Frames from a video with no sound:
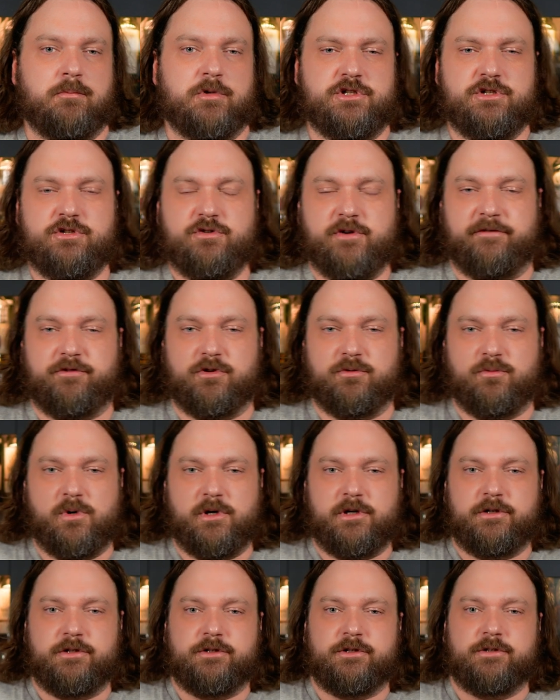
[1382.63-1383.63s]
But you do have to
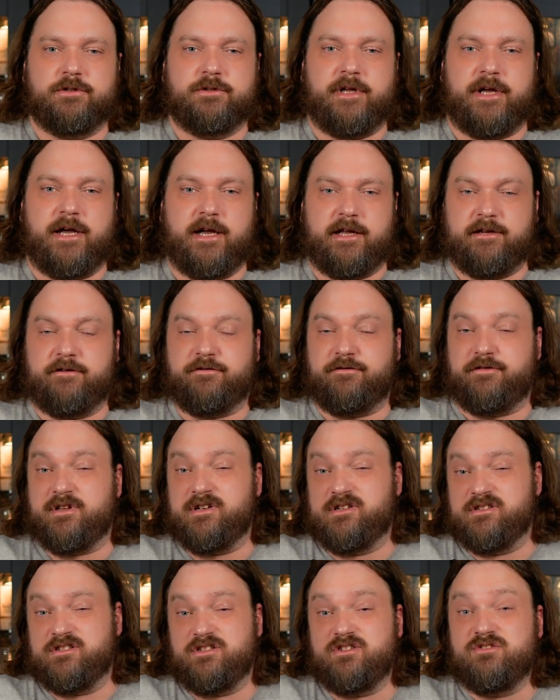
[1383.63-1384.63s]
wonder that if
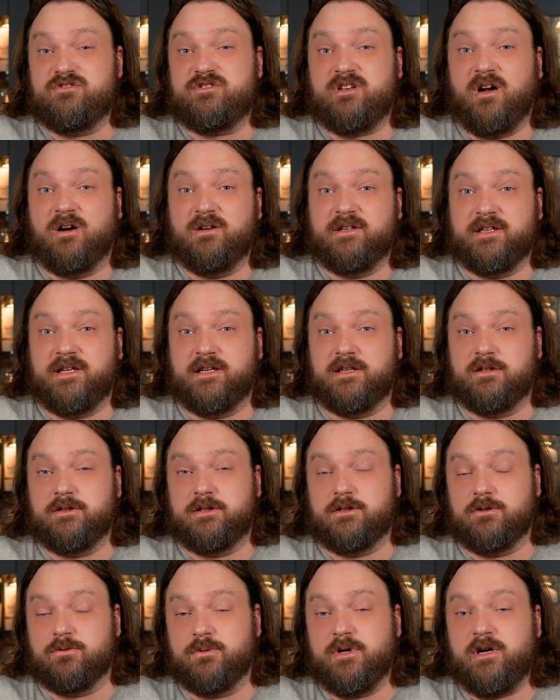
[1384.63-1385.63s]
things do start to get a
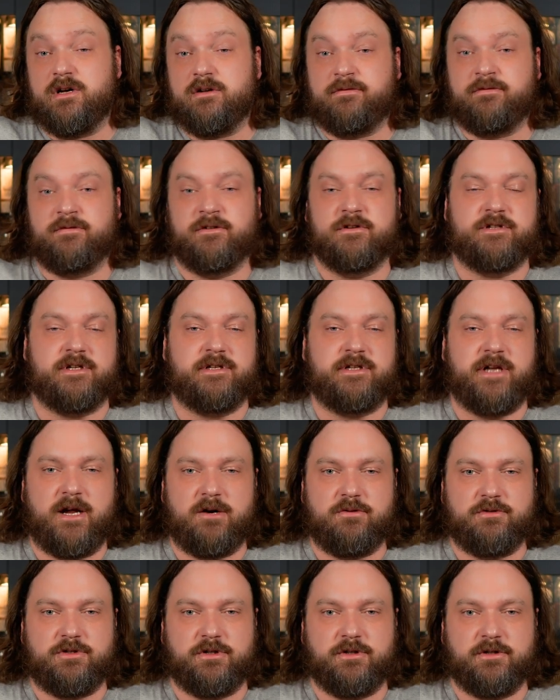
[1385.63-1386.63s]
little rough, there's a
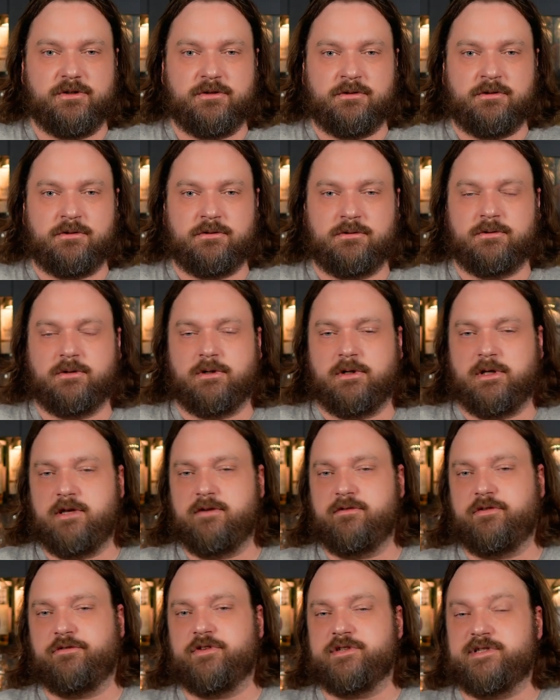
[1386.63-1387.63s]
downturn,
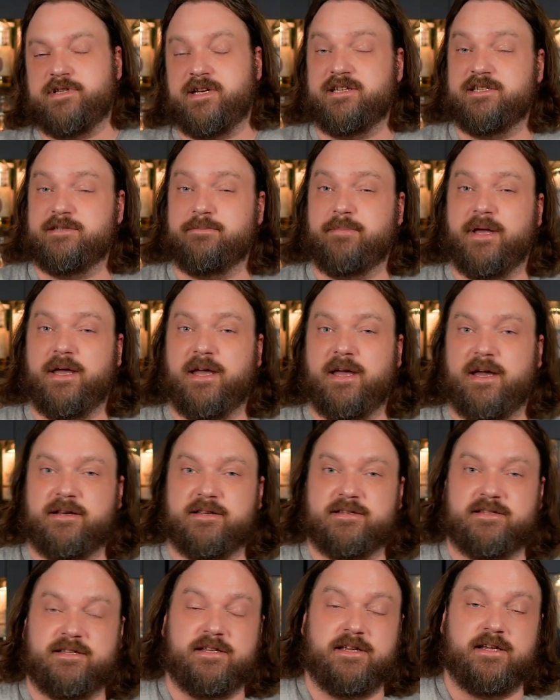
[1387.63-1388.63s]
even if it's not as bad
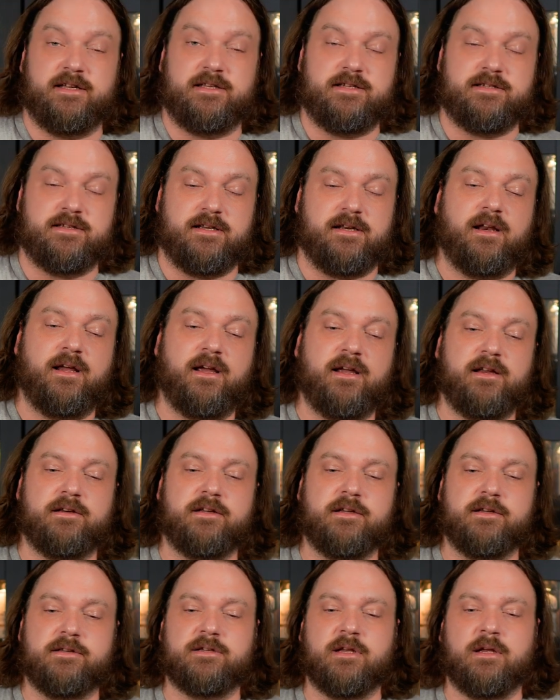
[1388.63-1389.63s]
as the 80s and
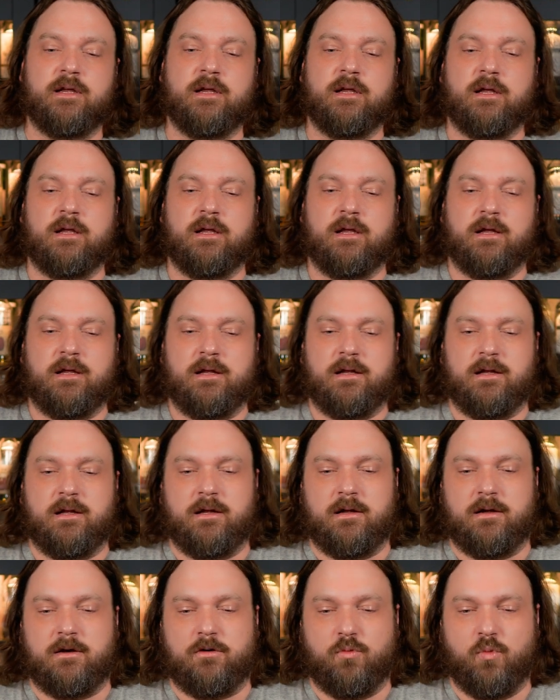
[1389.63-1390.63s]
90s,
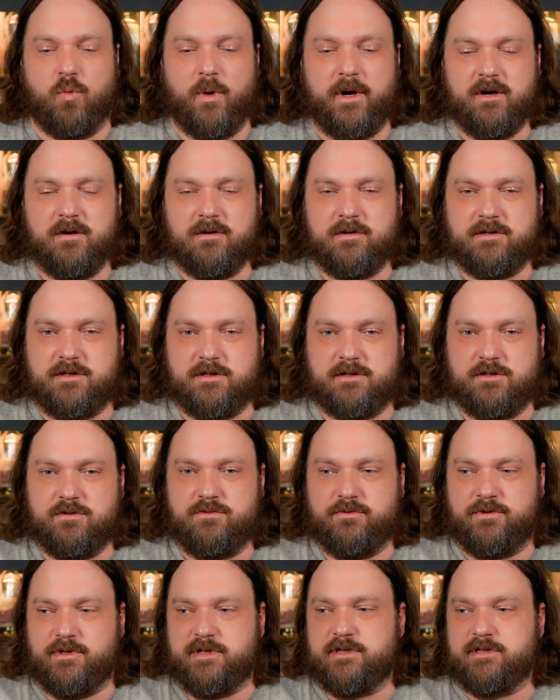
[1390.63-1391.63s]
where
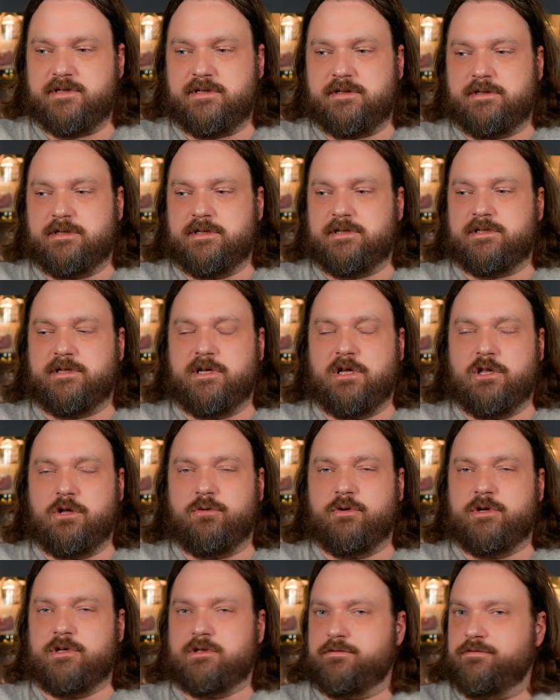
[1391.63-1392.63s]
do these
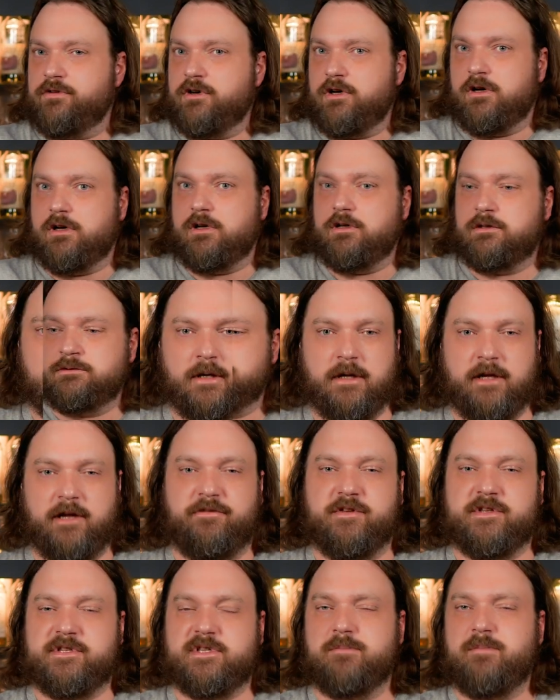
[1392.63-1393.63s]
distilleries fall? If
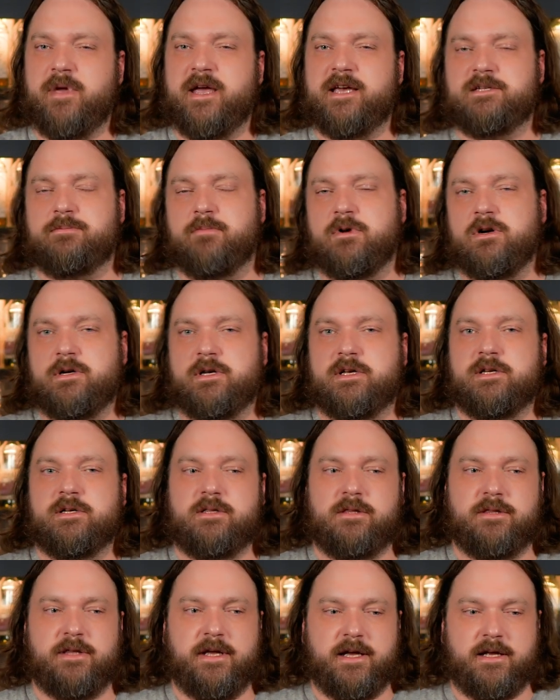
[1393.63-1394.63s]
it's the mass
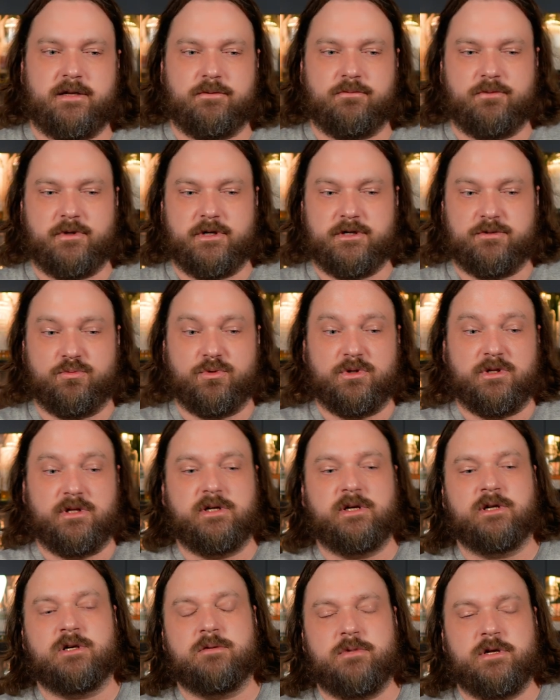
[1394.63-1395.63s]
market that is really
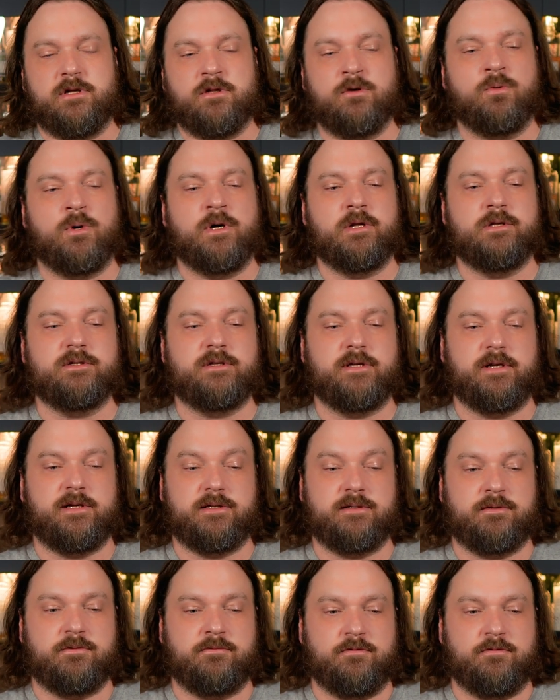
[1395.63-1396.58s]
going to be the ones that